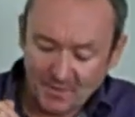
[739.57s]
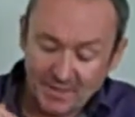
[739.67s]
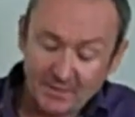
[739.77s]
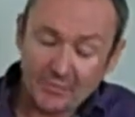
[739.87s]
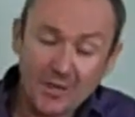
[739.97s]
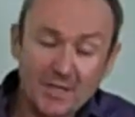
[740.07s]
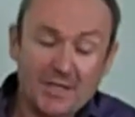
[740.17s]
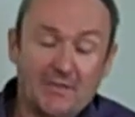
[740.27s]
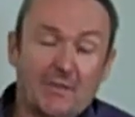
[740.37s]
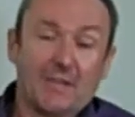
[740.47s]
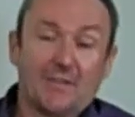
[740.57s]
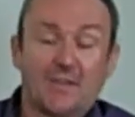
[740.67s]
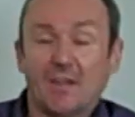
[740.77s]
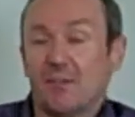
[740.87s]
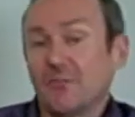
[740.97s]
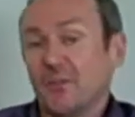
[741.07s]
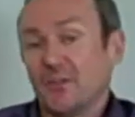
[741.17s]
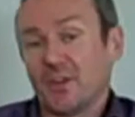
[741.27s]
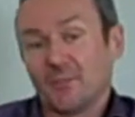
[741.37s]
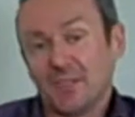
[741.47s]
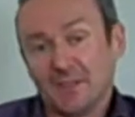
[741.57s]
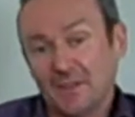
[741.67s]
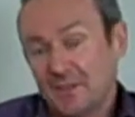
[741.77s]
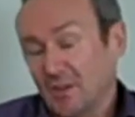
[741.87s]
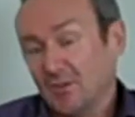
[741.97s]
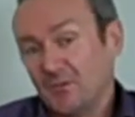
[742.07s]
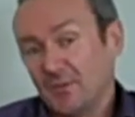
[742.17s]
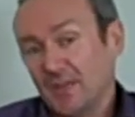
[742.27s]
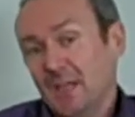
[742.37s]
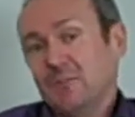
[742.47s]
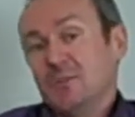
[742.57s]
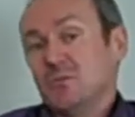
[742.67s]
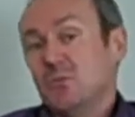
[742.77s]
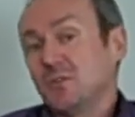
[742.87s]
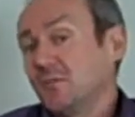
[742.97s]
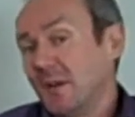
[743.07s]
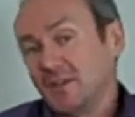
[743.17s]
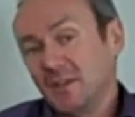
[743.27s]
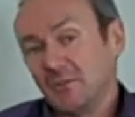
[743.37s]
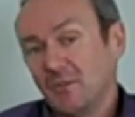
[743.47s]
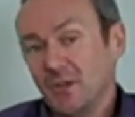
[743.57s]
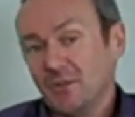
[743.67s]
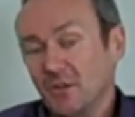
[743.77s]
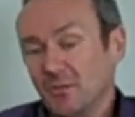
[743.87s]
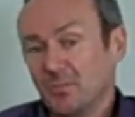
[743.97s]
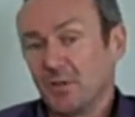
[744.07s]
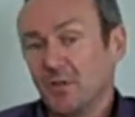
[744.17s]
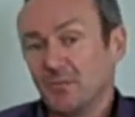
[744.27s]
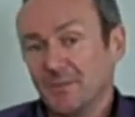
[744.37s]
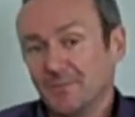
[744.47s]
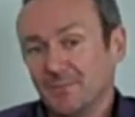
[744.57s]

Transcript: And the third is you get a 0 for the subject itself, and that means you automatically receive no diploma.